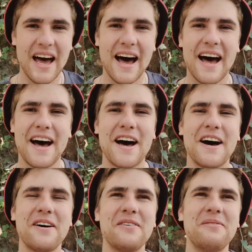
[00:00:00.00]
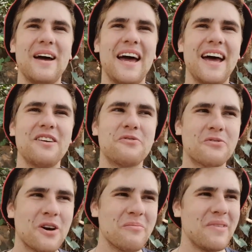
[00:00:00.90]
And
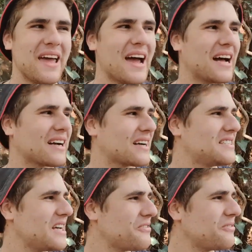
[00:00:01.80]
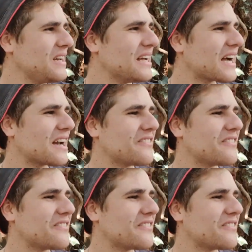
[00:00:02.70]
from there, I definitely